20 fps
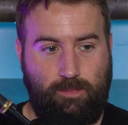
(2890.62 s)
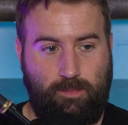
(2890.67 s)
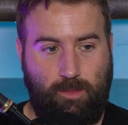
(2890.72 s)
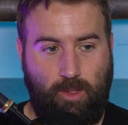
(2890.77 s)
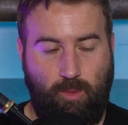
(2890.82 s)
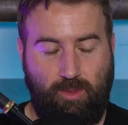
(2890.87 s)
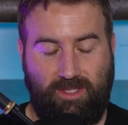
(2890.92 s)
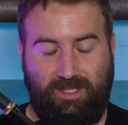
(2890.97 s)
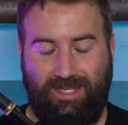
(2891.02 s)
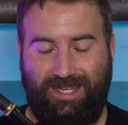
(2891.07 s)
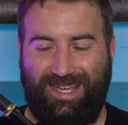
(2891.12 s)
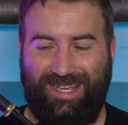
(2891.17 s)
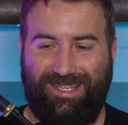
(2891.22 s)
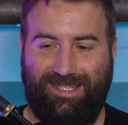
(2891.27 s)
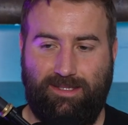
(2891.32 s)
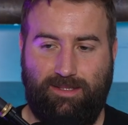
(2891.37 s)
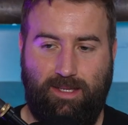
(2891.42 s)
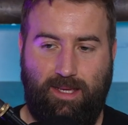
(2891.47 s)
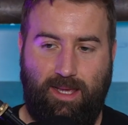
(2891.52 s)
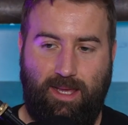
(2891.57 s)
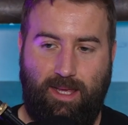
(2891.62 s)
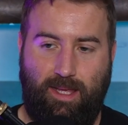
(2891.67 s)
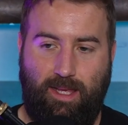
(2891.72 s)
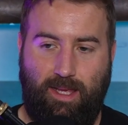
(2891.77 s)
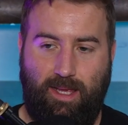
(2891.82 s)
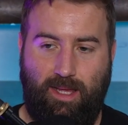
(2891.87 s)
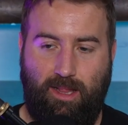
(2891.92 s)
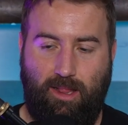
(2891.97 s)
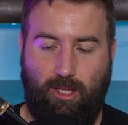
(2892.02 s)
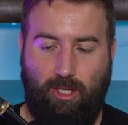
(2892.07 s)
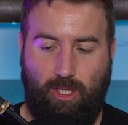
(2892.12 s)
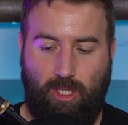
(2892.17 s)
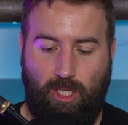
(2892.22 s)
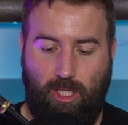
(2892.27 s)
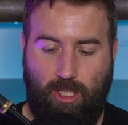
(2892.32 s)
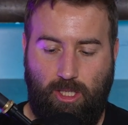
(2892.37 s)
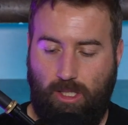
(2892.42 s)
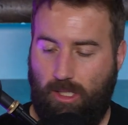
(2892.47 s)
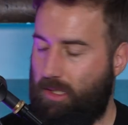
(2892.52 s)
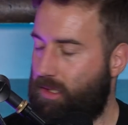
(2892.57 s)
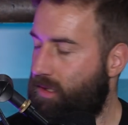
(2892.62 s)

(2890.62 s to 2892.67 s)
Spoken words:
Who was today's Hitler?